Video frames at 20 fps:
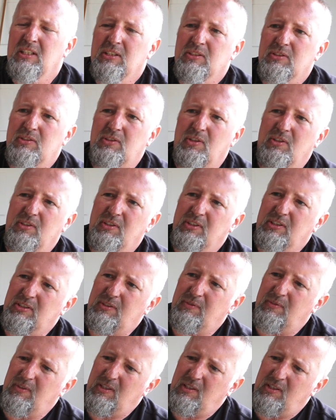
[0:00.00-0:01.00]
so
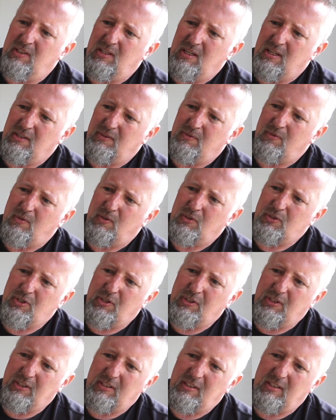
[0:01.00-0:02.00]
this will
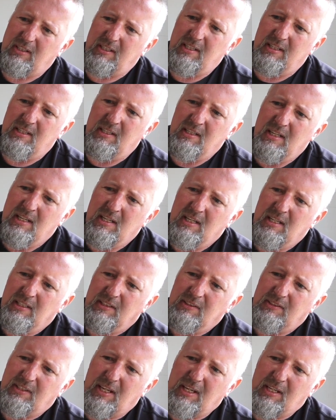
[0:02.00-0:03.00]
unfortunately
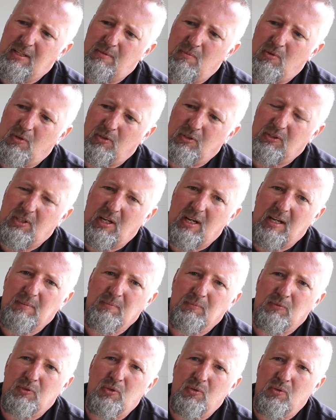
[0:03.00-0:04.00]
take more
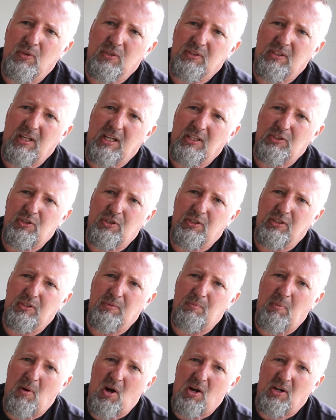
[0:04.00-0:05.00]
time to attach this
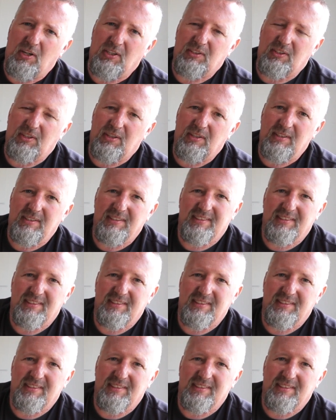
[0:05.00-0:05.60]
part.